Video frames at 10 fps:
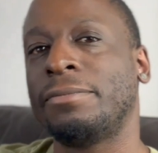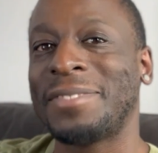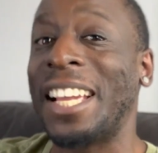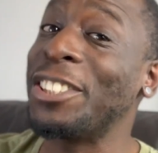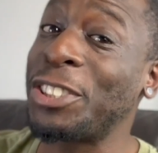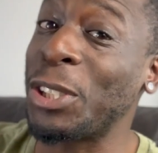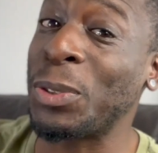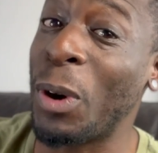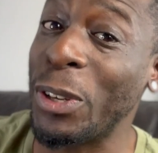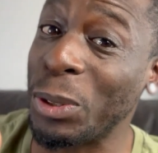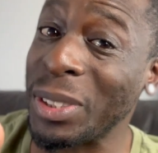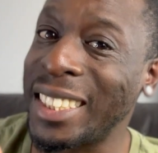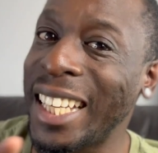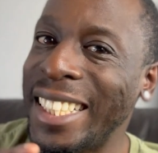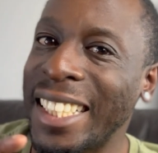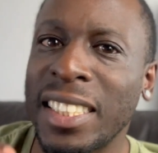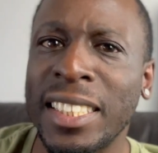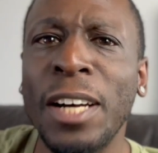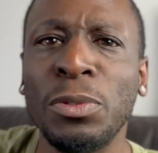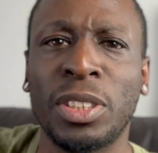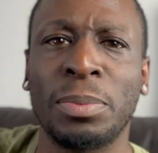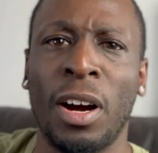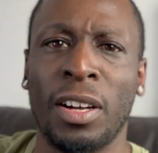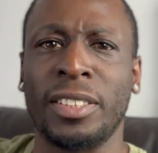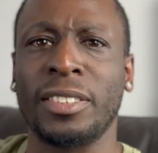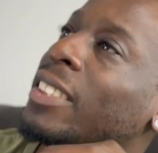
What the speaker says: It's just what you're saying sounds smart.